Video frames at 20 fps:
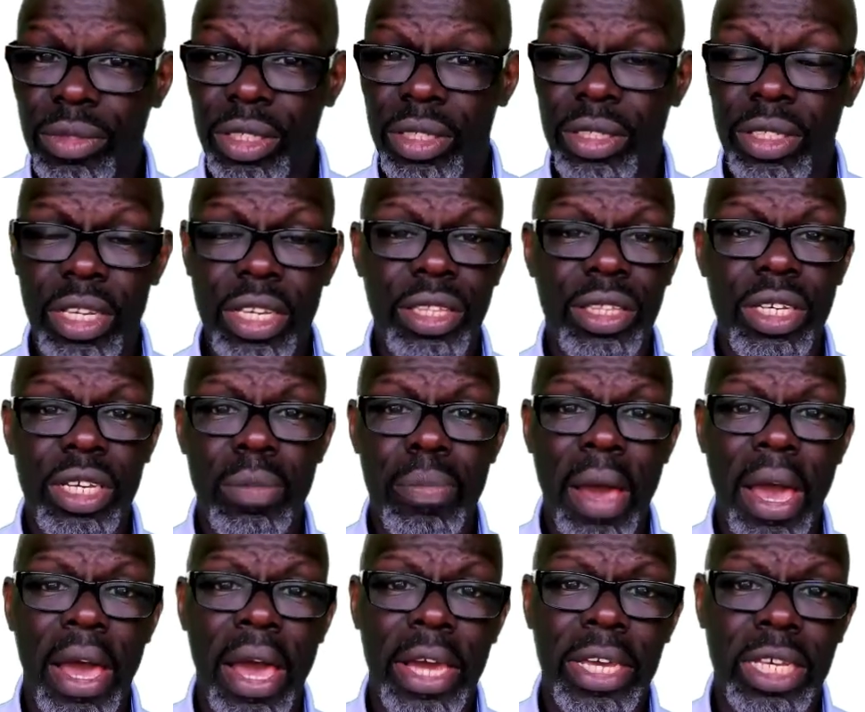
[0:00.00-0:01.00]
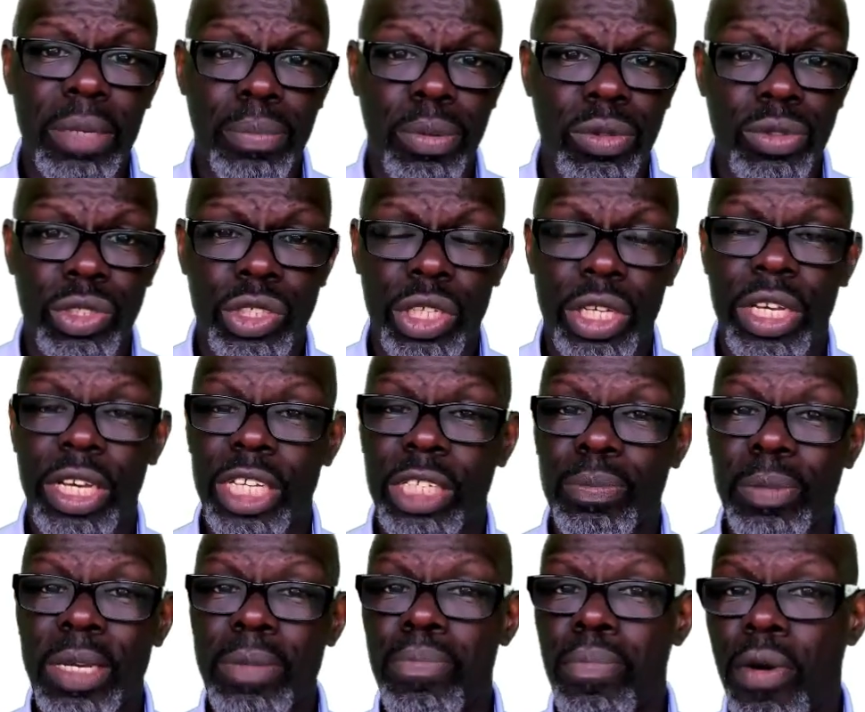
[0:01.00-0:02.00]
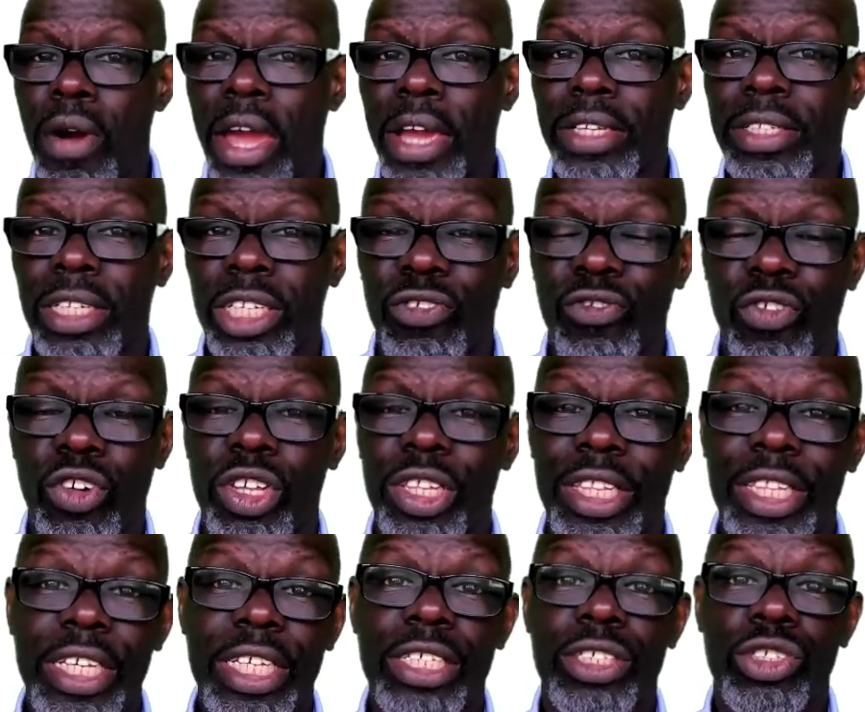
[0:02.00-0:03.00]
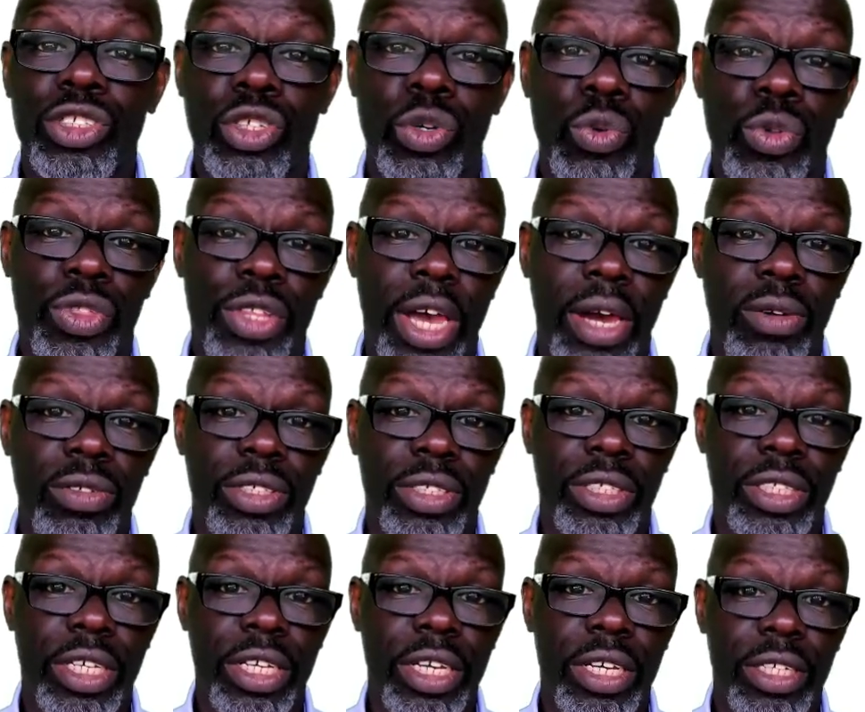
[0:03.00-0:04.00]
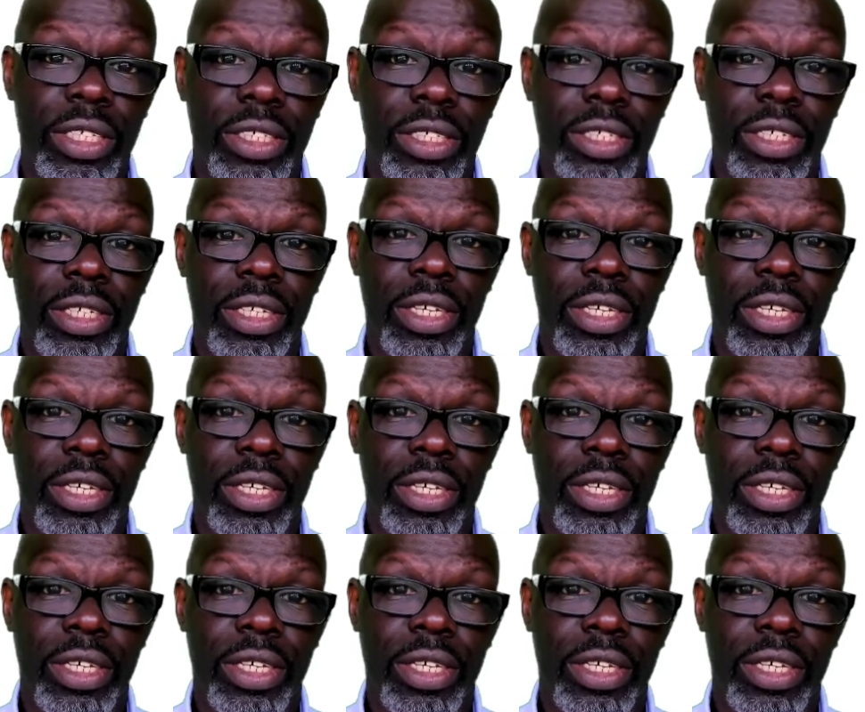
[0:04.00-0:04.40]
Key thing about acupuncture, it's been practiced for at least 2,000 years.